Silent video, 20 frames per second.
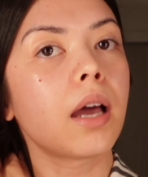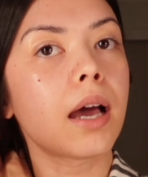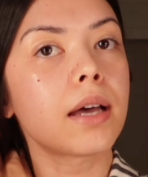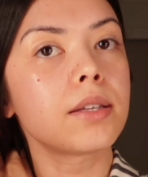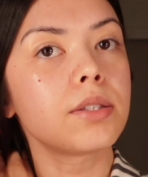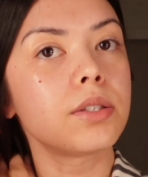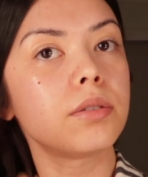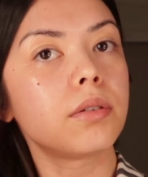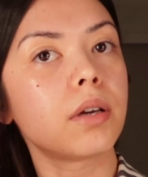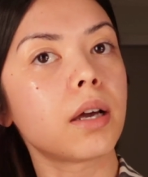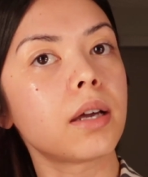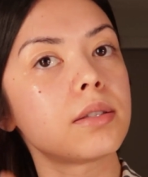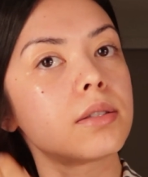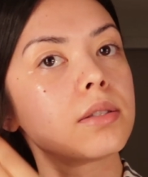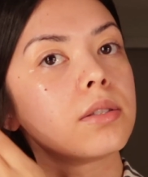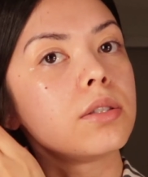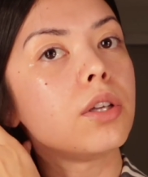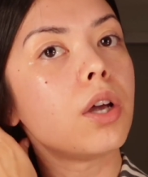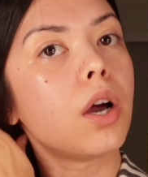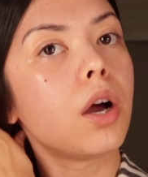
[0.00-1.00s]
as you
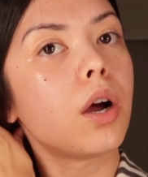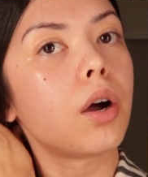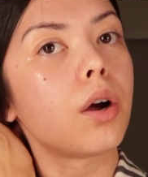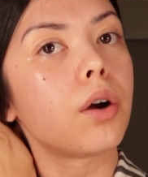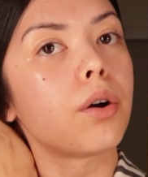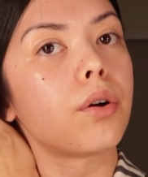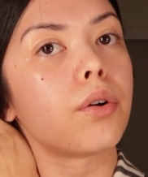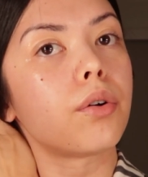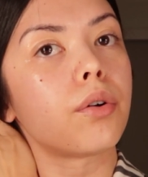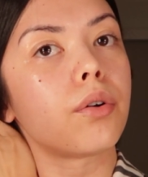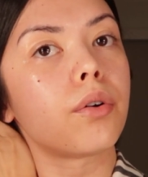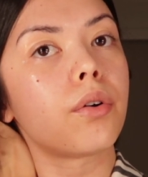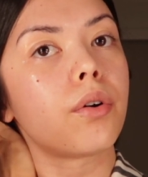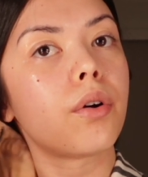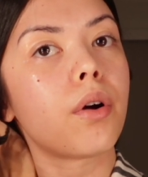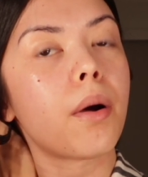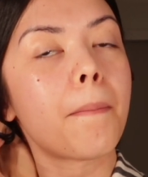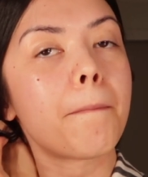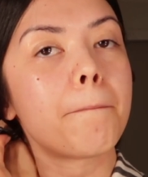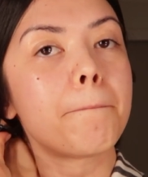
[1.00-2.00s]
guys know,
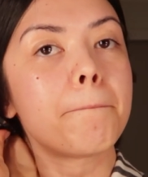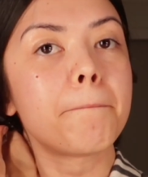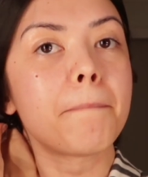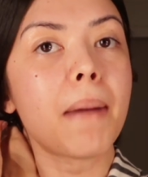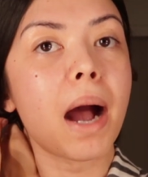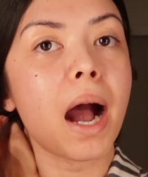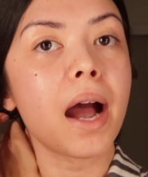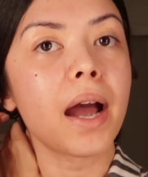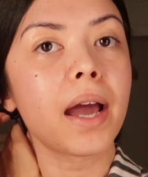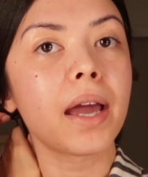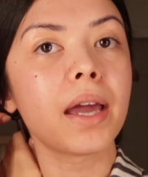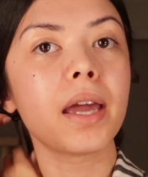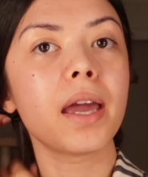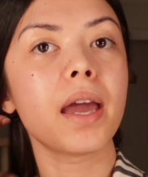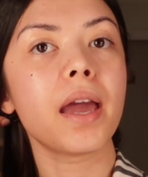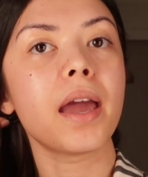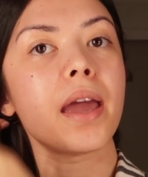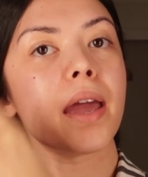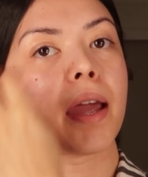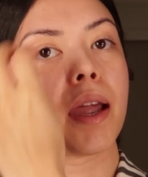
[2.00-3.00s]
my
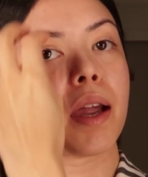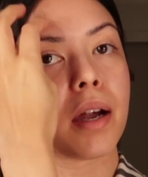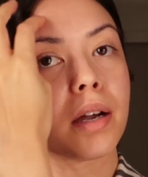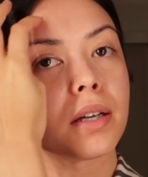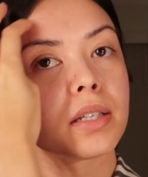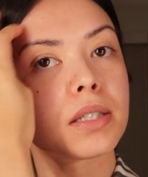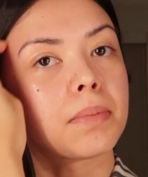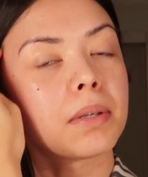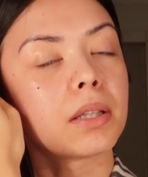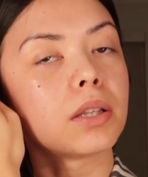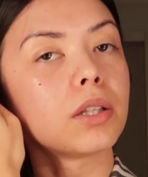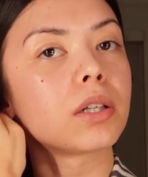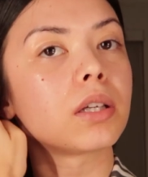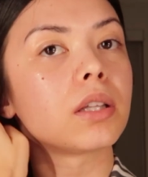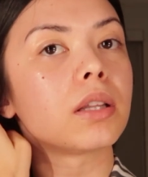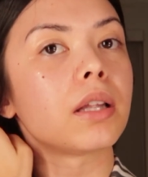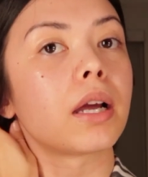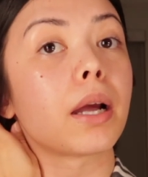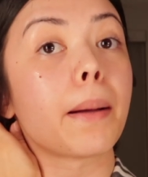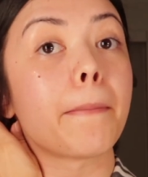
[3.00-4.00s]
hair has been
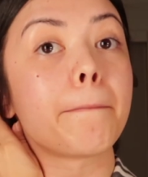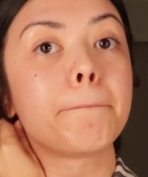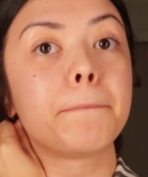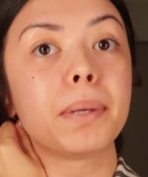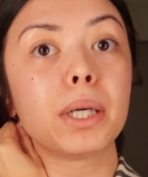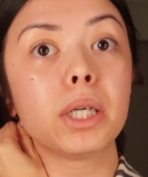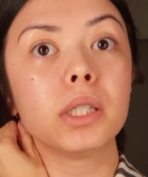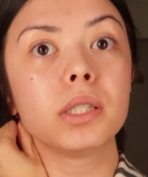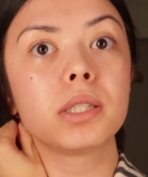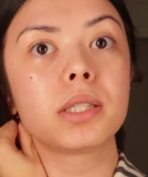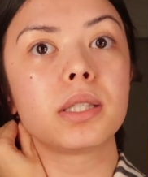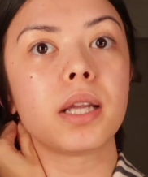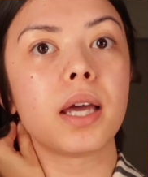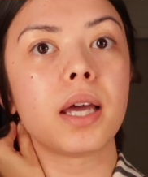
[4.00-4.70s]
looking like a bird's